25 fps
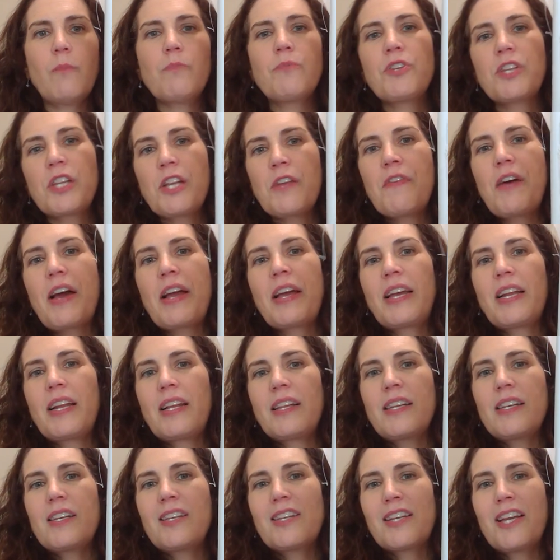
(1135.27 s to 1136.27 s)
see if I can
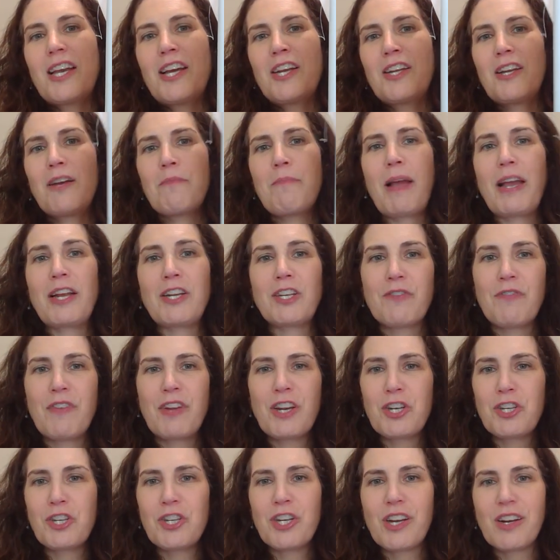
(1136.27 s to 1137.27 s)
at least get a page
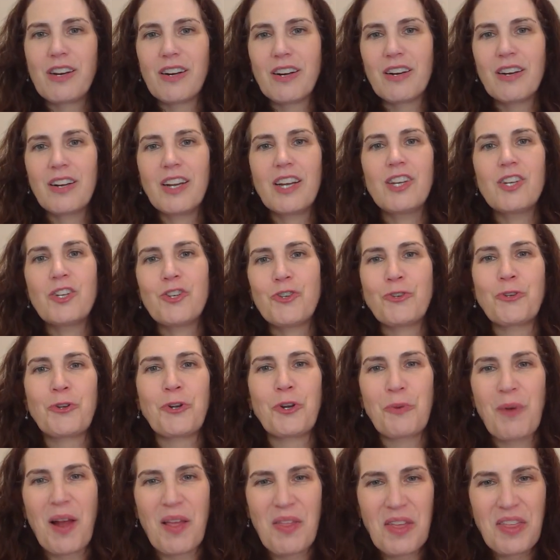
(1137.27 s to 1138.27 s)
finish here
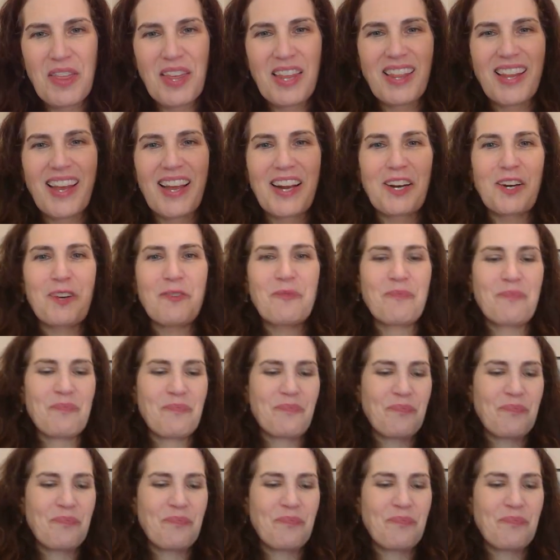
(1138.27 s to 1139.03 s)
sooner rather than later.